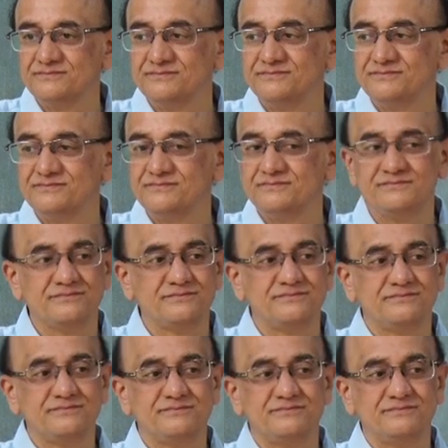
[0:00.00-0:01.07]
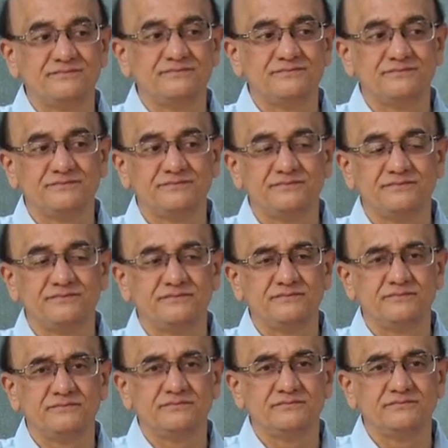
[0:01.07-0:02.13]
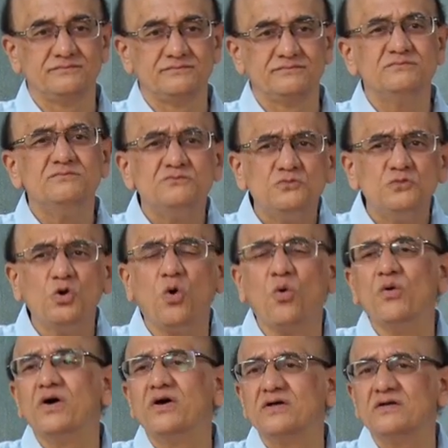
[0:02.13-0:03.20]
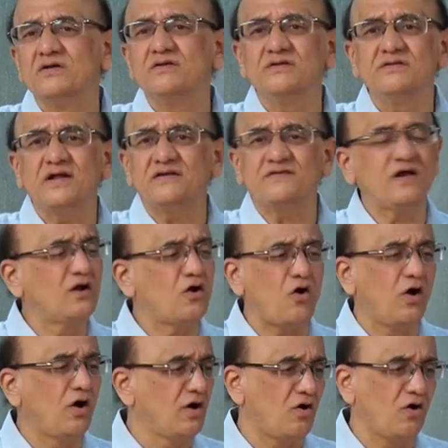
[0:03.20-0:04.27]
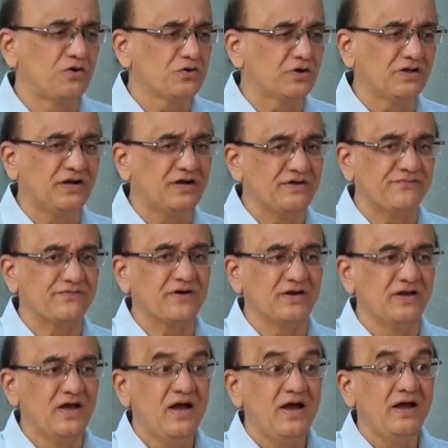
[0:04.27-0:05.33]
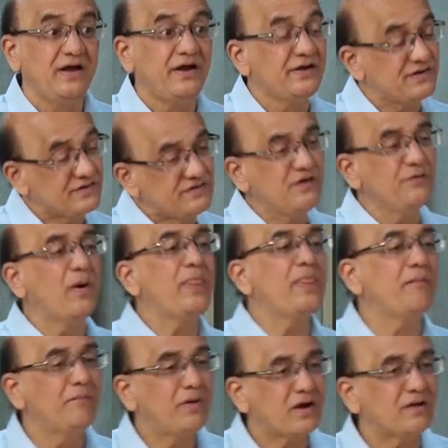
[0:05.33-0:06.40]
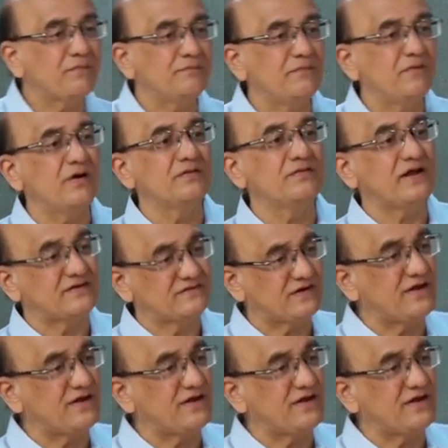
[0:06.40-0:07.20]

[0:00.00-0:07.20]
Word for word: When it is an even number? No, uh, that is uh, uh, altogether different. It is even number, that is the